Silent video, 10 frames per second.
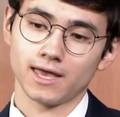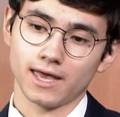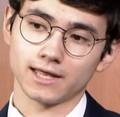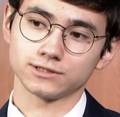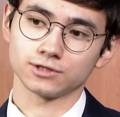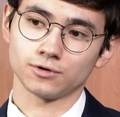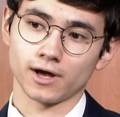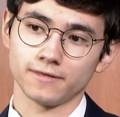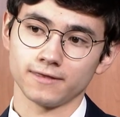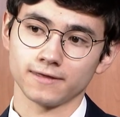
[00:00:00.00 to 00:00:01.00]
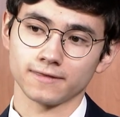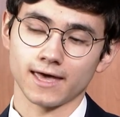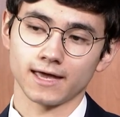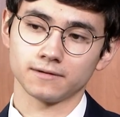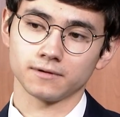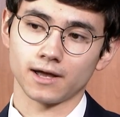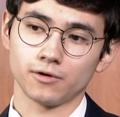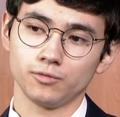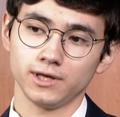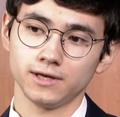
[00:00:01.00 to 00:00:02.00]
And so I think that
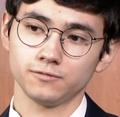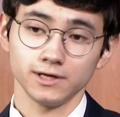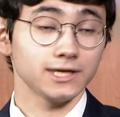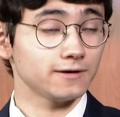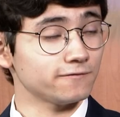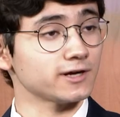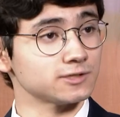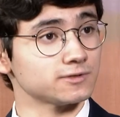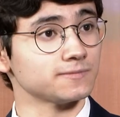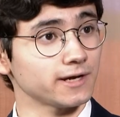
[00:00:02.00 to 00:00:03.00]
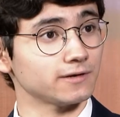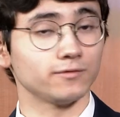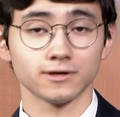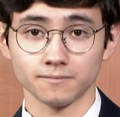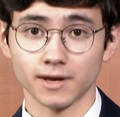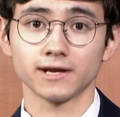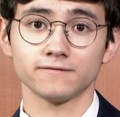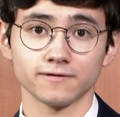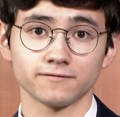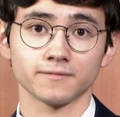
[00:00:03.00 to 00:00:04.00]
we need a fresh perspective. We can
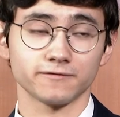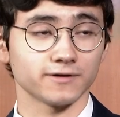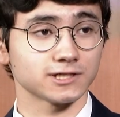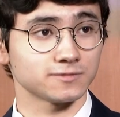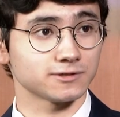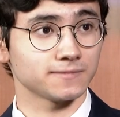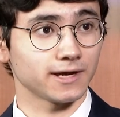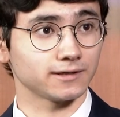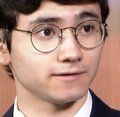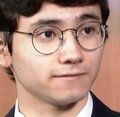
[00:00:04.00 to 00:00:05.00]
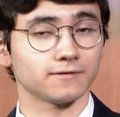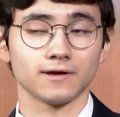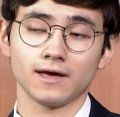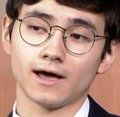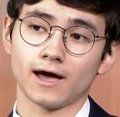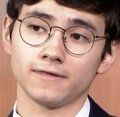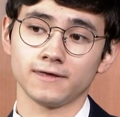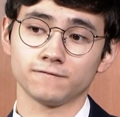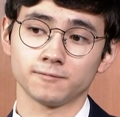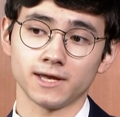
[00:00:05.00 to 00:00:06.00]
benefit from a fresh perspective. I
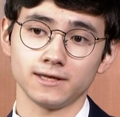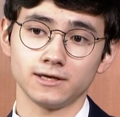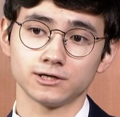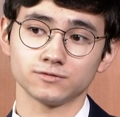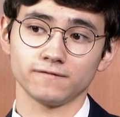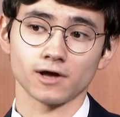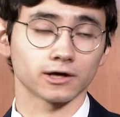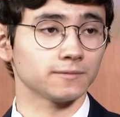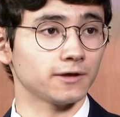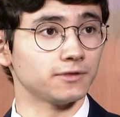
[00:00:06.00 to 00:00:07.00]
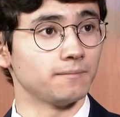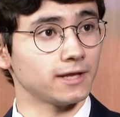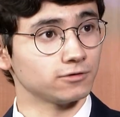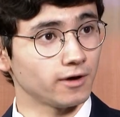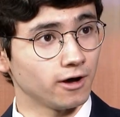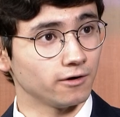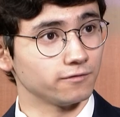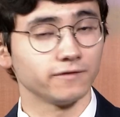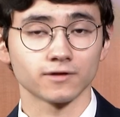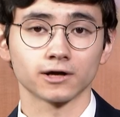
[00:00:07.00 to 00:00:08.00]
think for many years we've talked about the mental
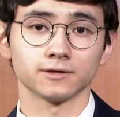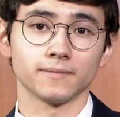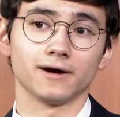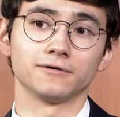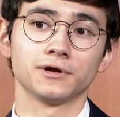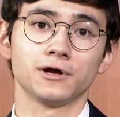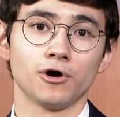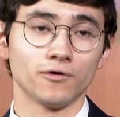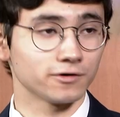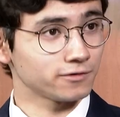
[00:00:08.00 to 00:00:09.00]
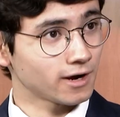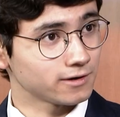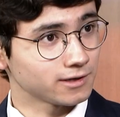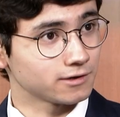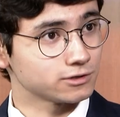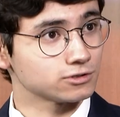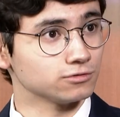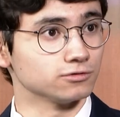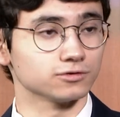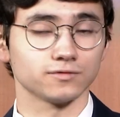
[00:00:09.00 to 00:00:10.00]
health, we've talked about overcrowding in our
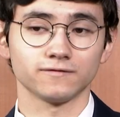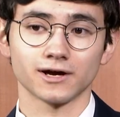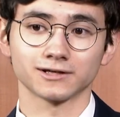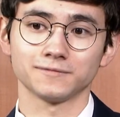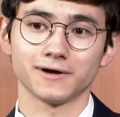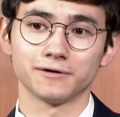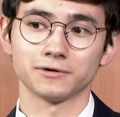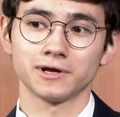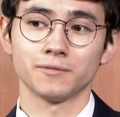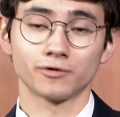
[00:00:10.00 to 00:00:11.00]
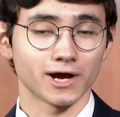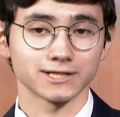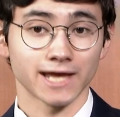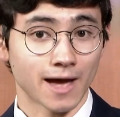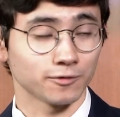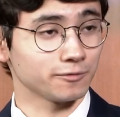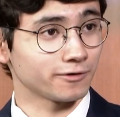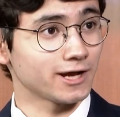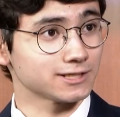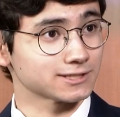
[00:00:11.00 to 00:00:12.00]
schools, we've talked about capital
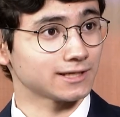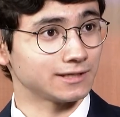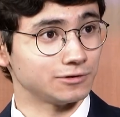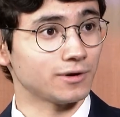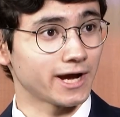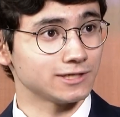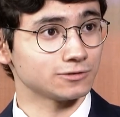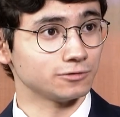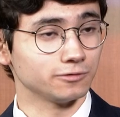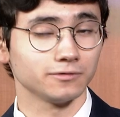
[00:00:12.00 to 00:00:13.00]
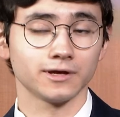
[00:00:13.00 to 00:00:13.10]
projects like the new high school.